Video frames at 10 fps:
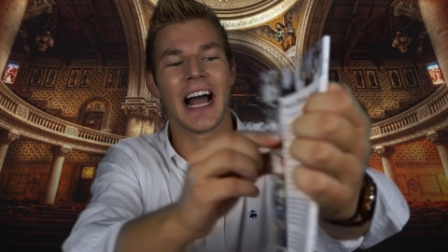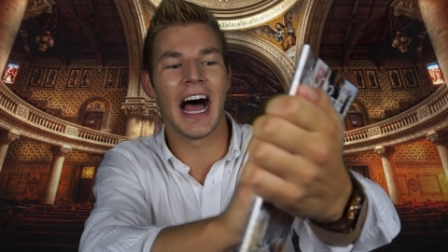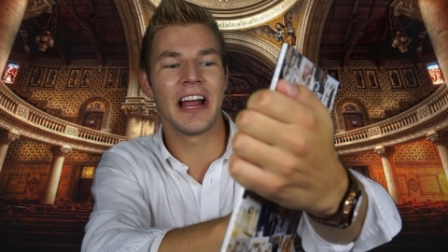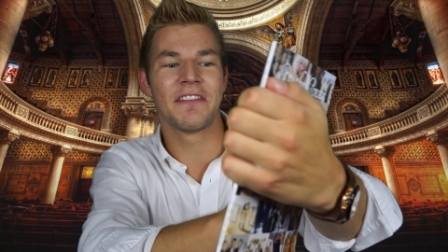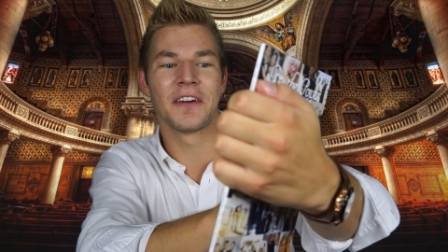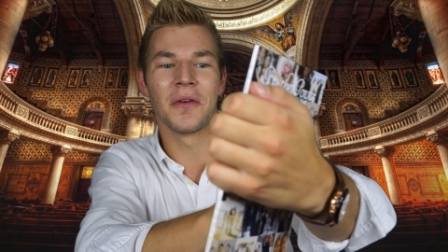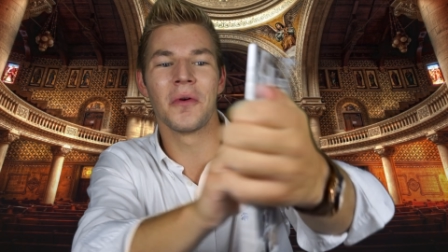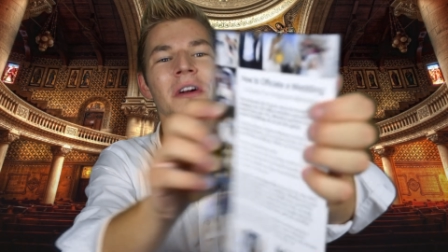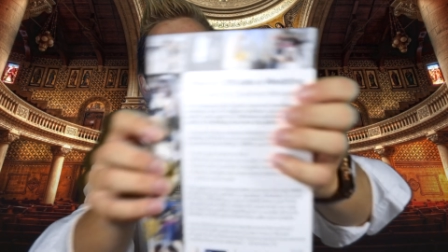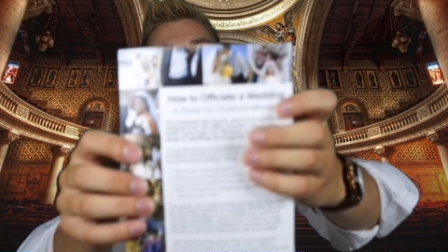guide for
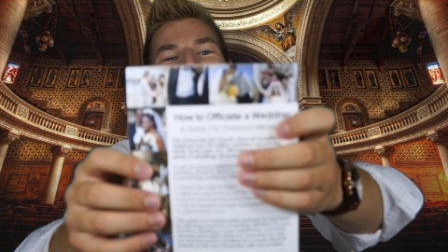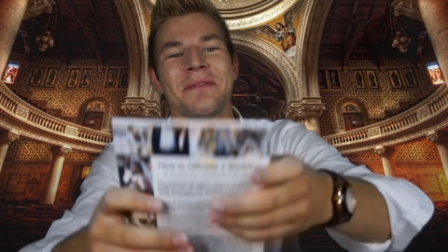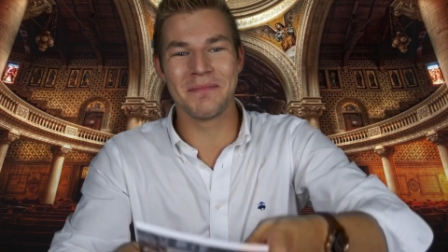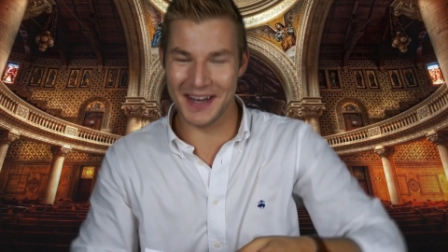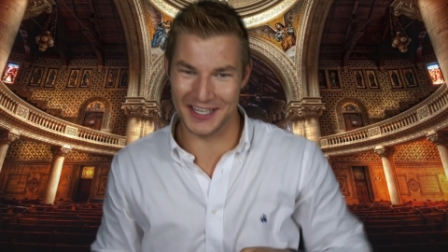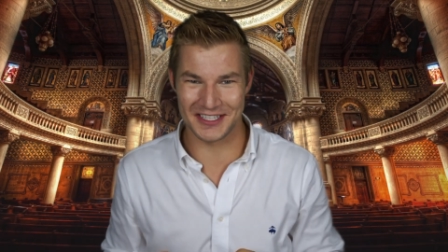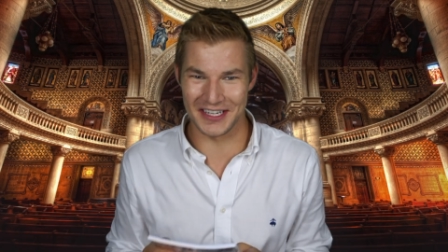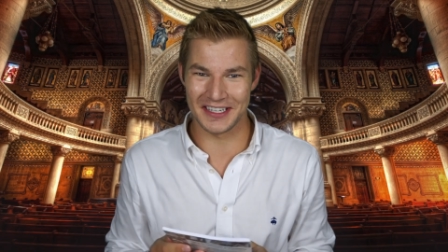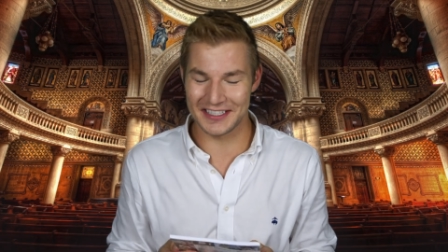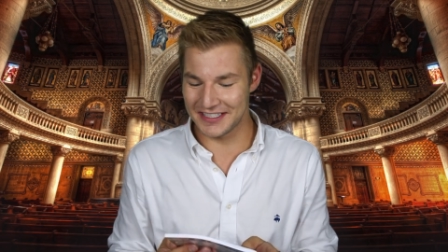ordained
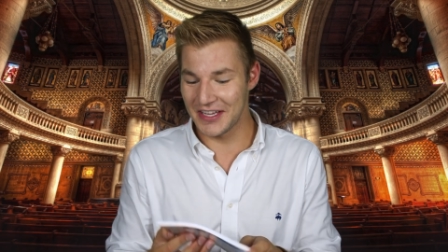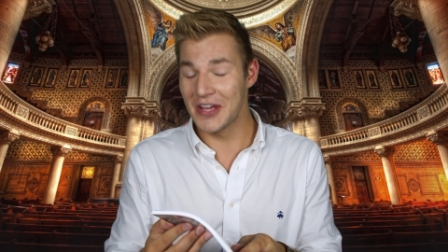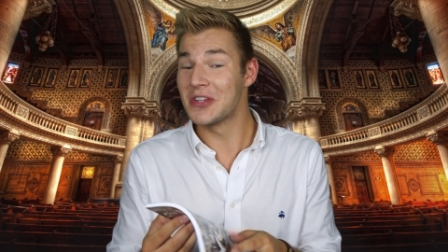ministers.